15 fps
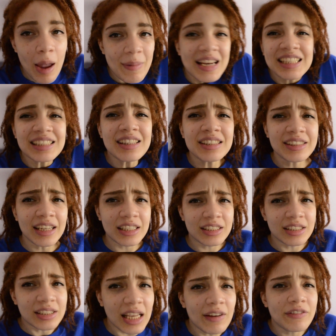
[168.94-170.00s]
I mean, isn't this like a
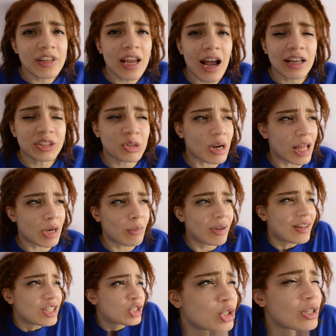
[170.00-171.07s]
safety hazard
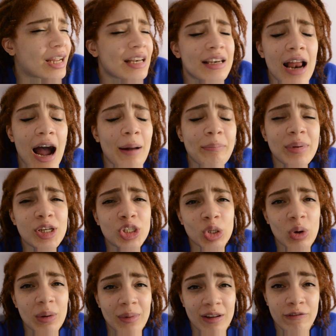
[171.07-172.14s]
anyway? Like, shouldn't I not be
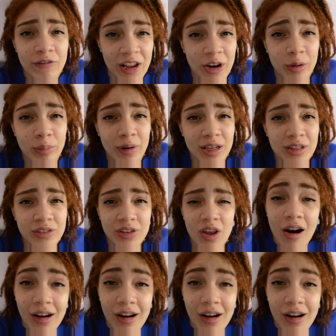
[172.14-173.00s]
showing my fingerprints